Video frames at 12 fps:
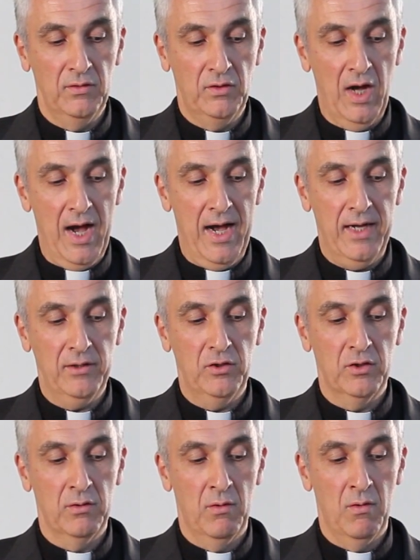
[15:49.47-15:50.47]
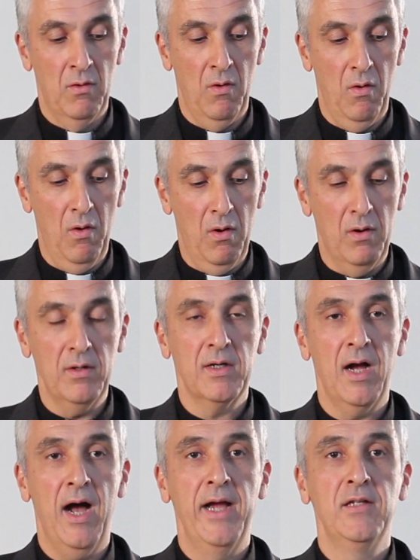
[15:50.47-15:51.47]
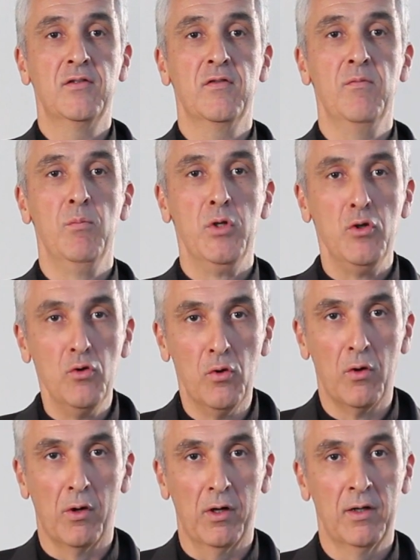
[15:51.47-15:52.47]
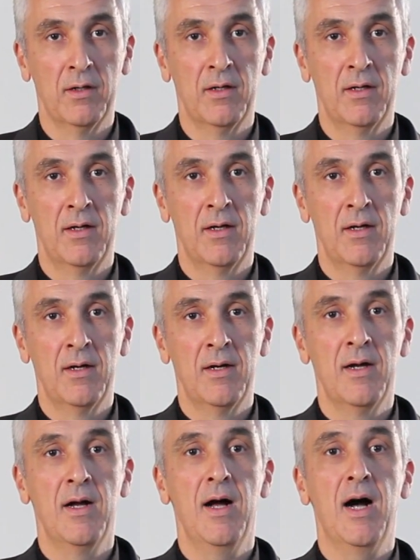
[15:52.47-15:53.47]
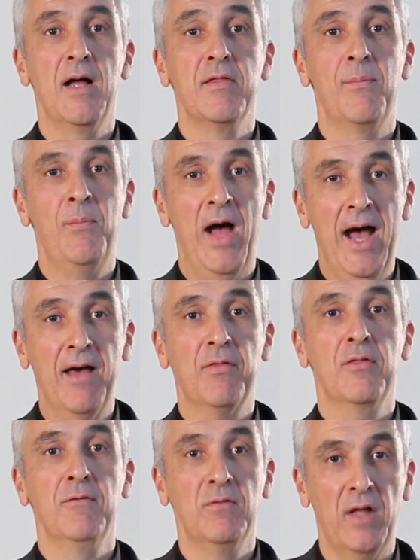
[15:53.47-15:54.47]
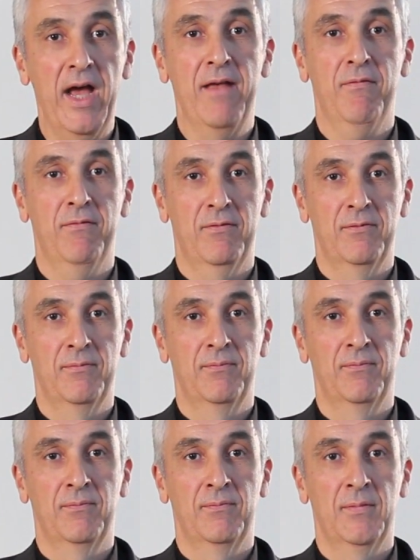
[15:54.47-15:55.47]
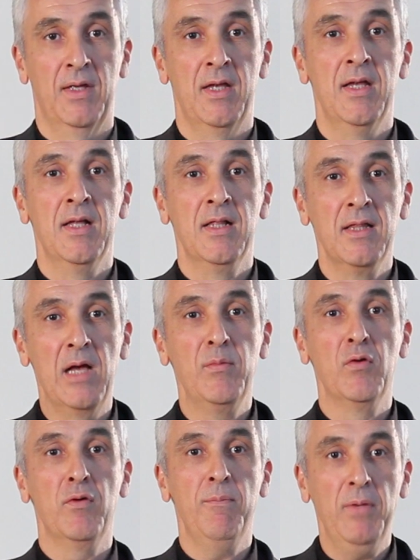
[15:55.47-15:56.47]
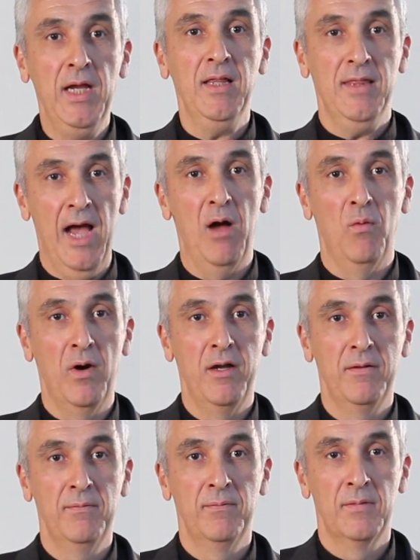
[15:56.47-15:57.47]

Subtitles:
dodge all kinds of manure on the path of life. Let me repeat that one.